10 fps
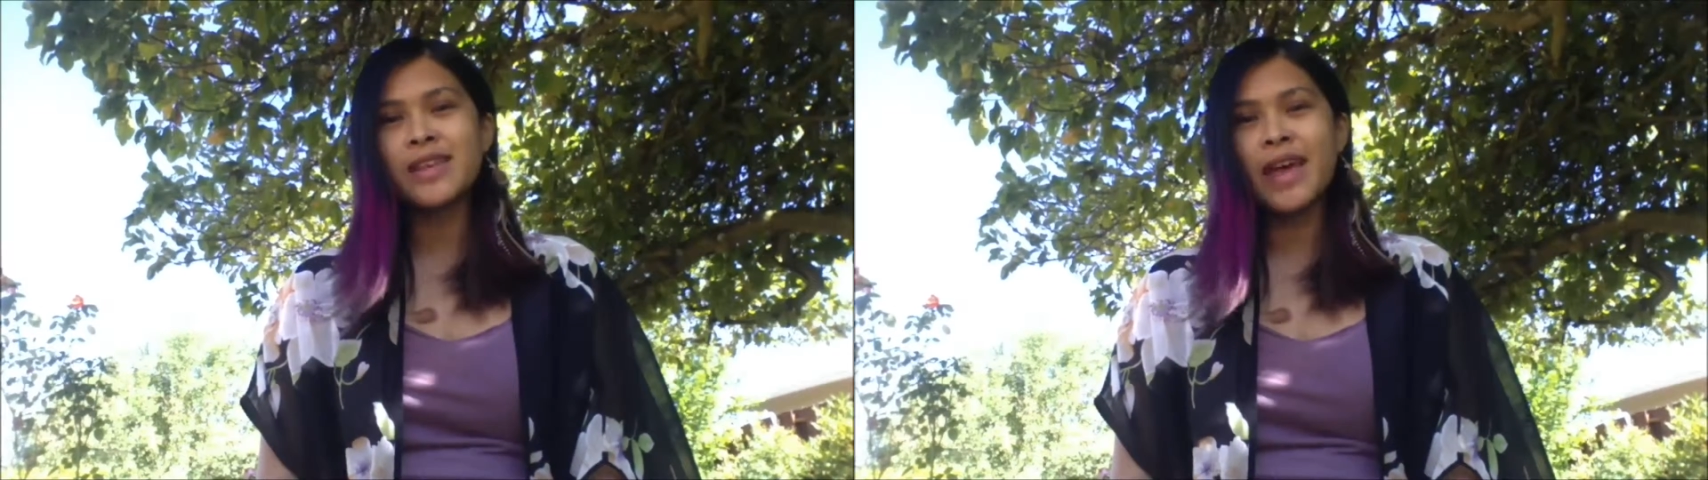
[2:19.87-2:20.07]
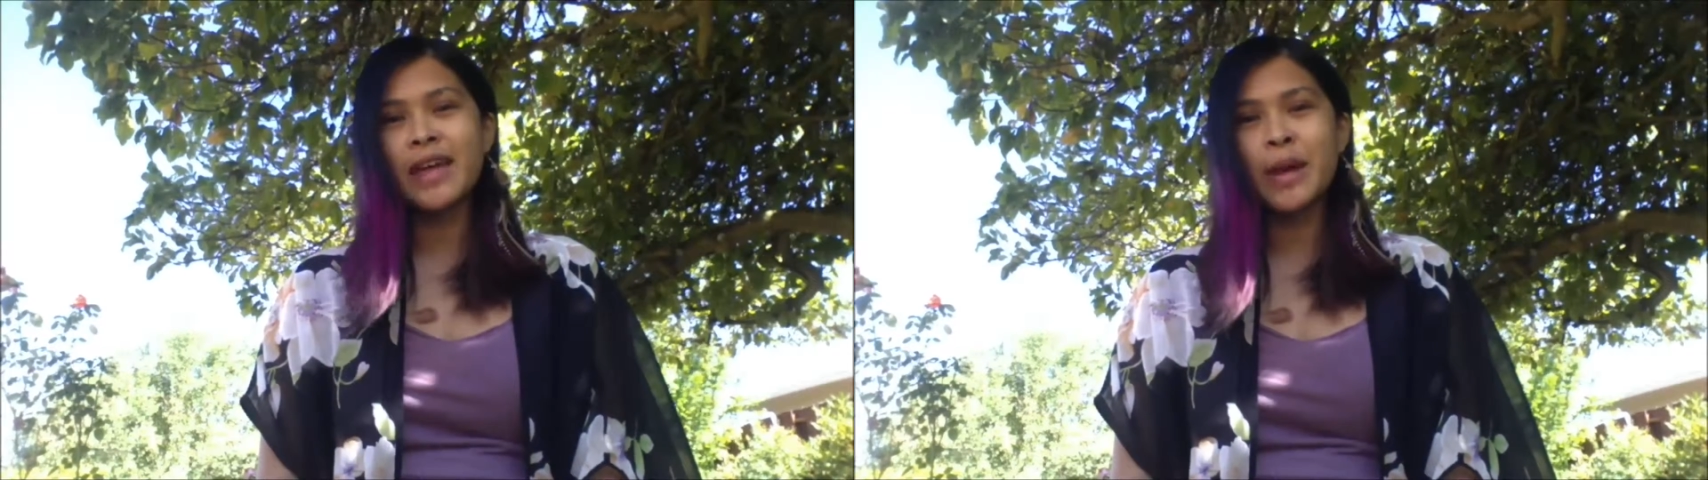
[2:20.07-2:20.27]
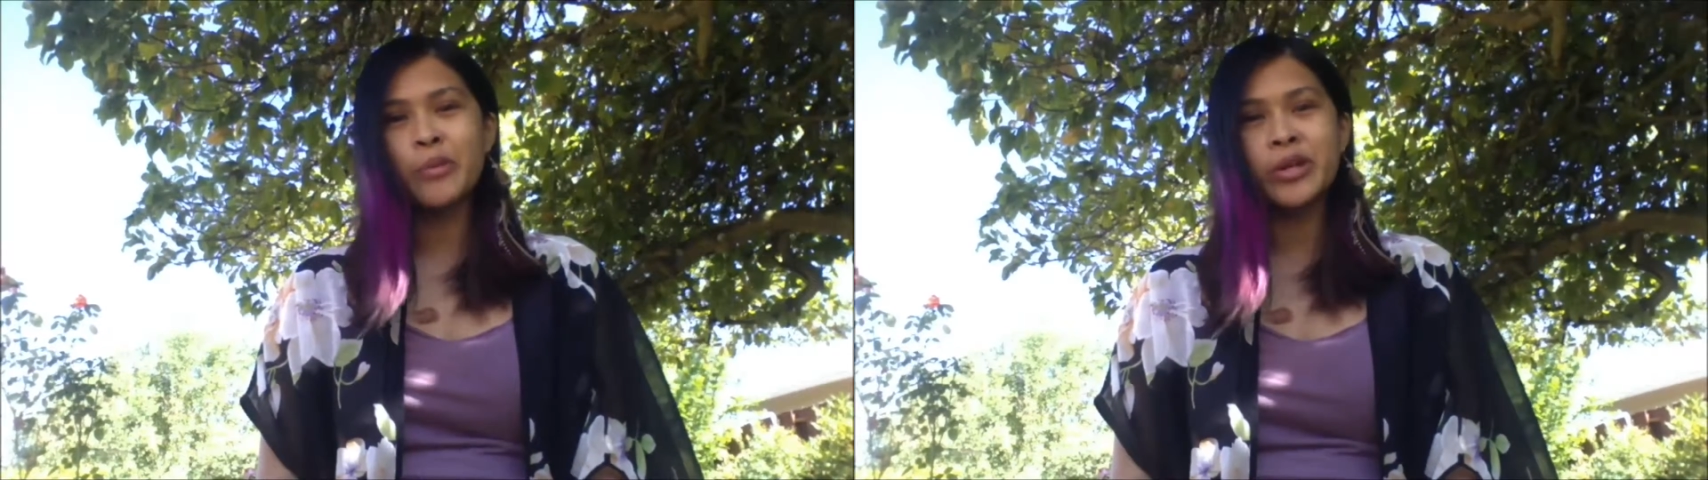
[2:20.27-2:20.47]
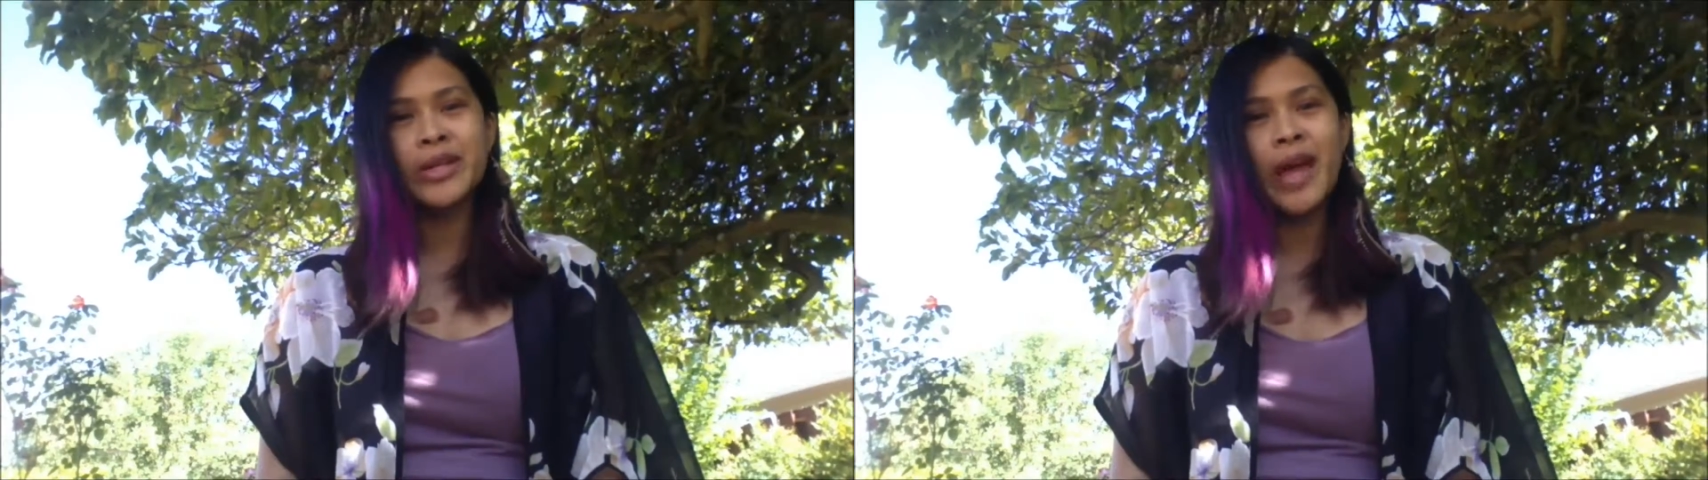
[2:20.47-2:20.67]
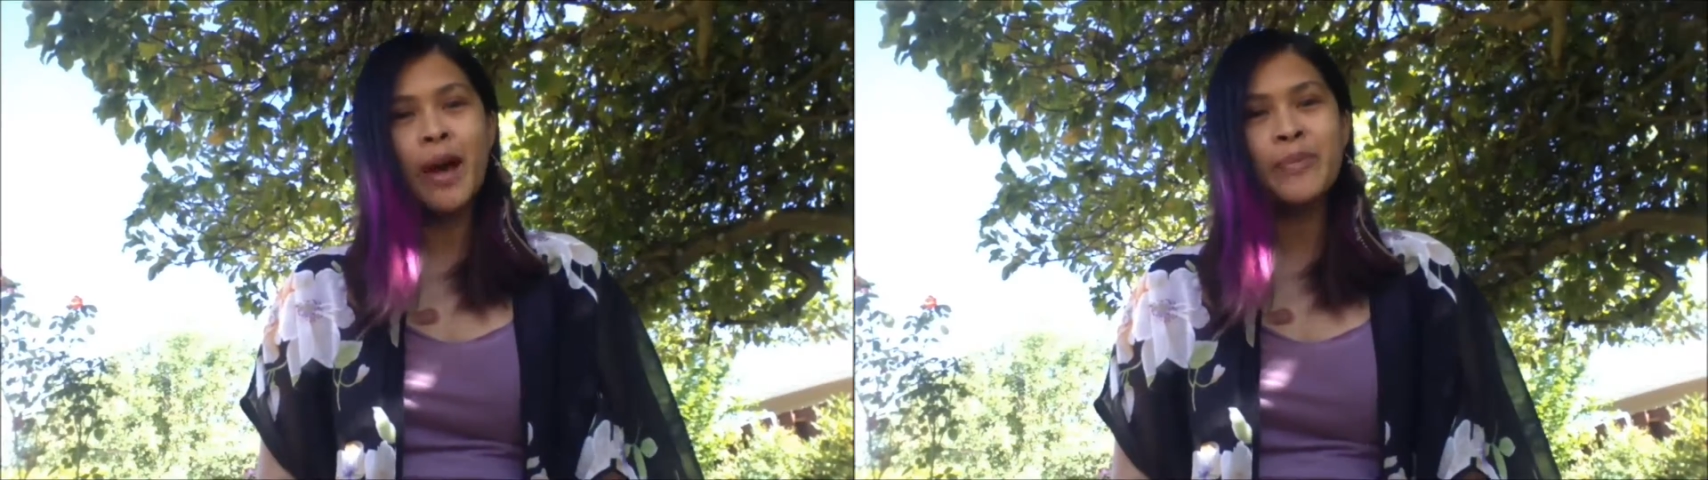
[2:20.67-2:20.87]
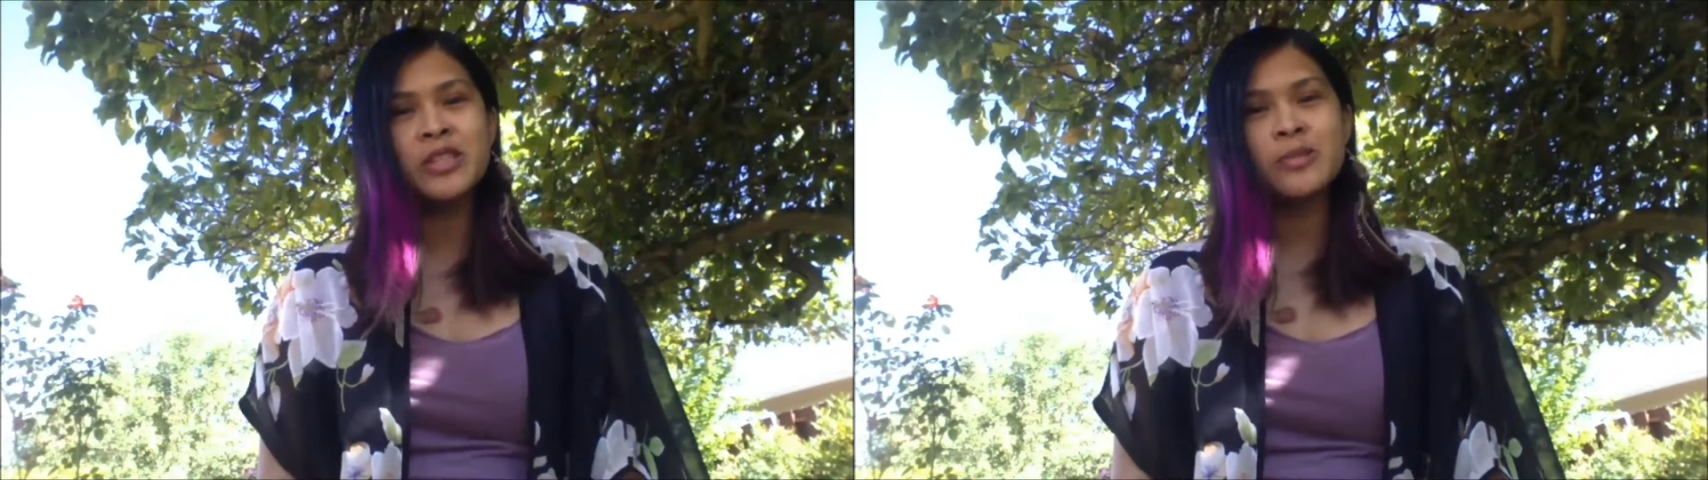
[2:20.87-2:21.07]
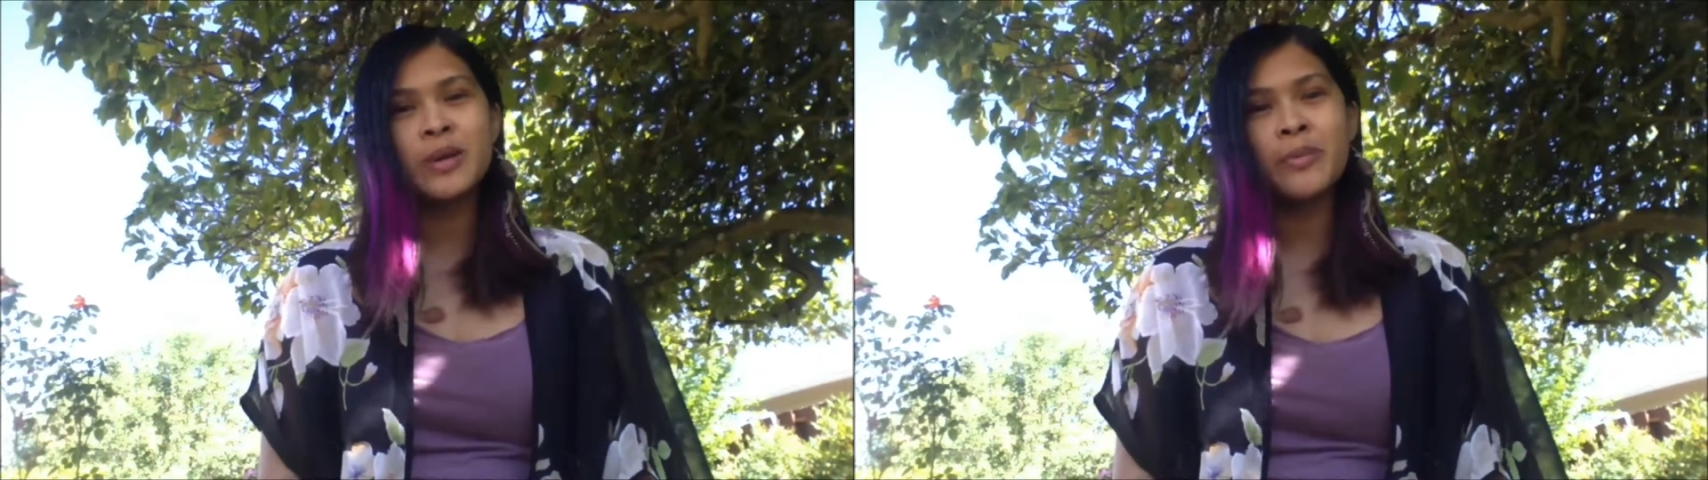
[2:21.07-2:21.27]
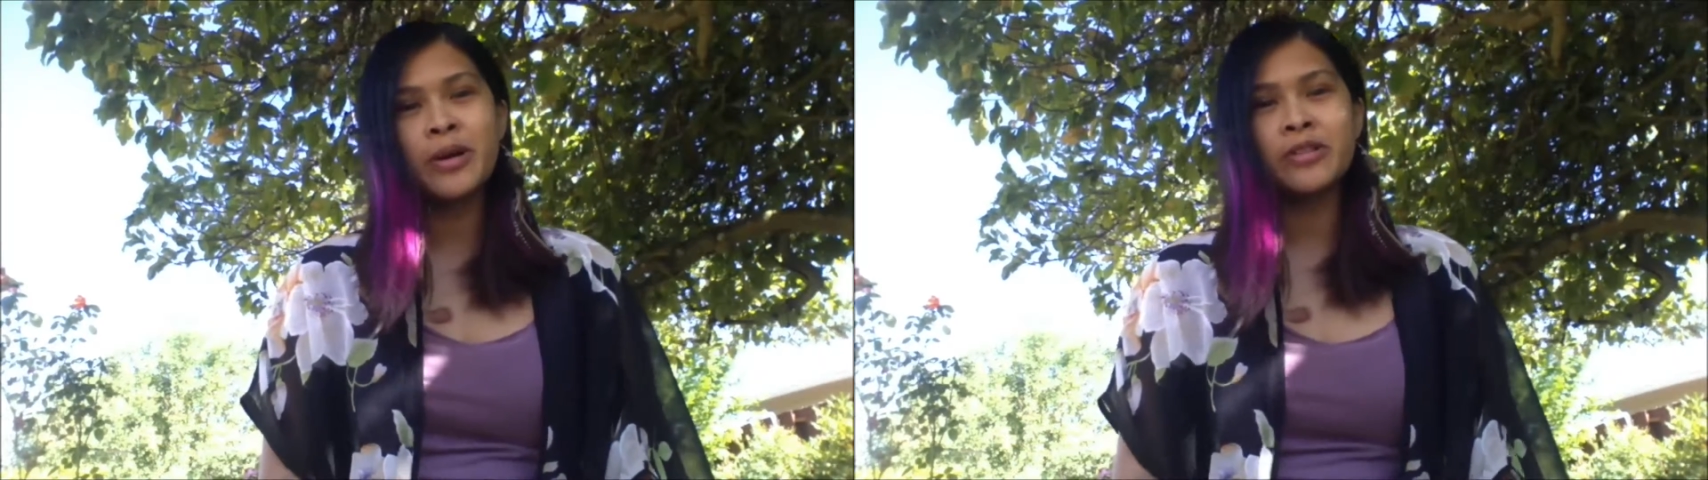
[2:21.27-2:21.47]
and I'm really happy to
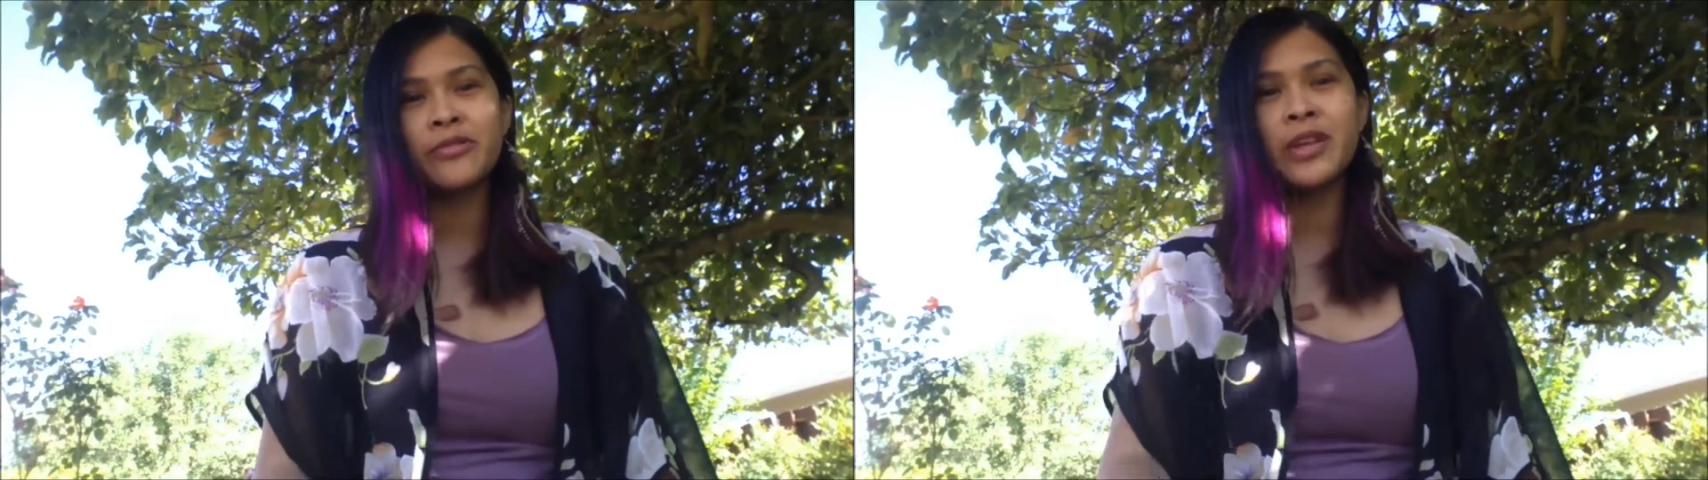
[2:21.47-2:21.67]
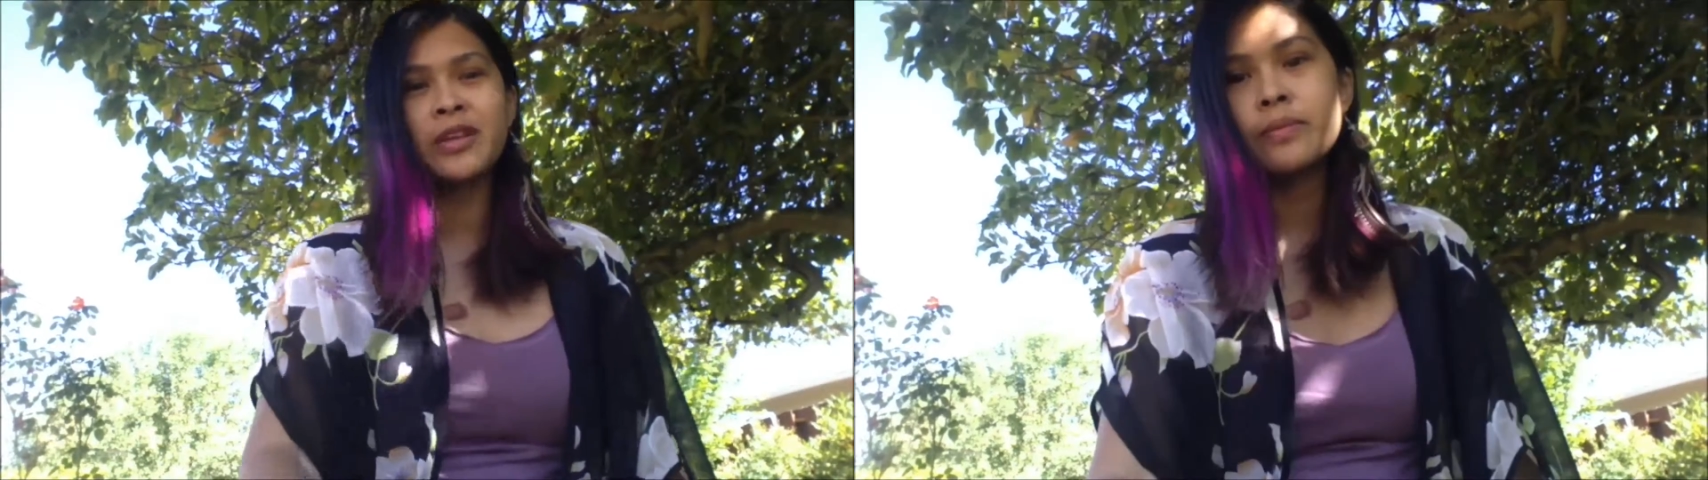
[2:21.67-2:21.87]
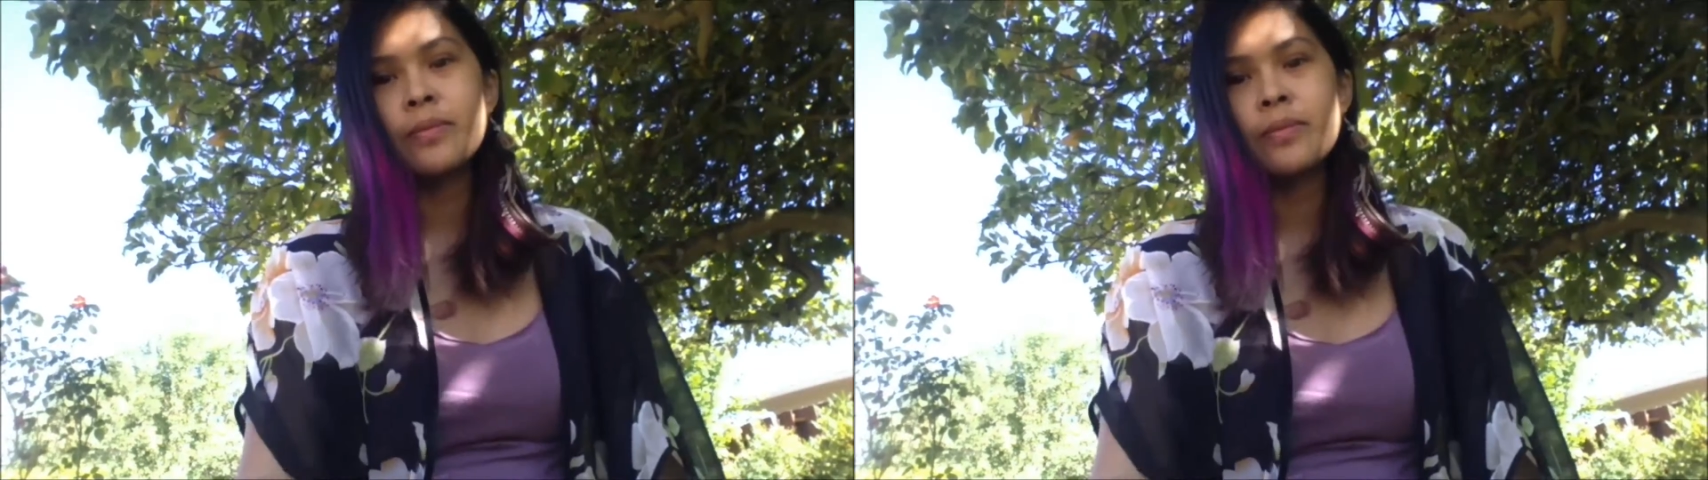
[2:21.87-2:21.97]
be a part of it.